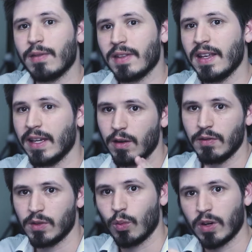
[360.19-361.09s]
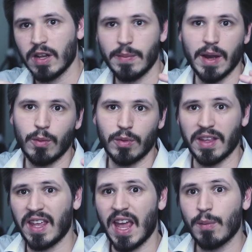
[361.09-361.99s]
everything, I don't have to worry about where
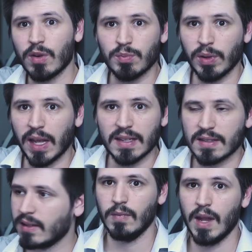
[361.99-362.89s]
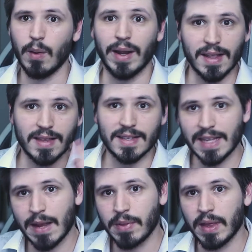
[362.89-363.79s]
the camera's placed. Now, I did the
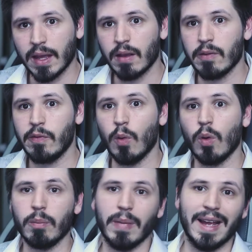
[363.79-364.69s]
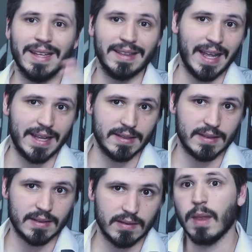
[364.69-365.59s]
same thing for my
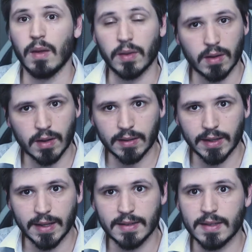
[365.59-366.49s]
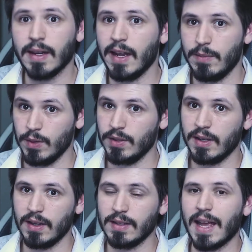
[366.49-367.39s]
lens. Now, the current lens that I'm
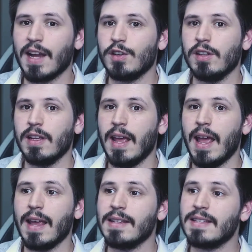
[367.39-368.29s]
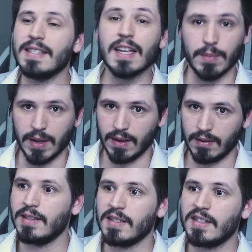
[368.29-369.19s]
using is actually a Sigma.
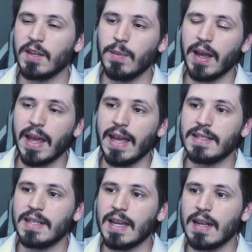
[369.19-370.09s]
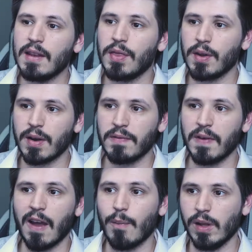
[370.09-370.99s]
It's a Sigma
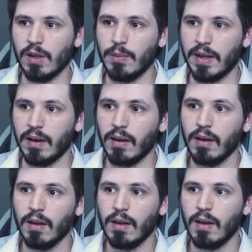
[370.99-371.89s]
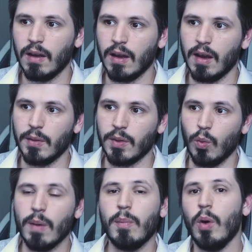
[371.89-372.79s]
18-35mm with a
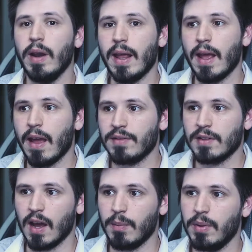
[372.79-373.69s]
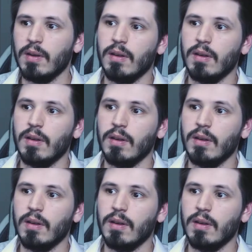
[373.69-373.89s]
1.8 f-stop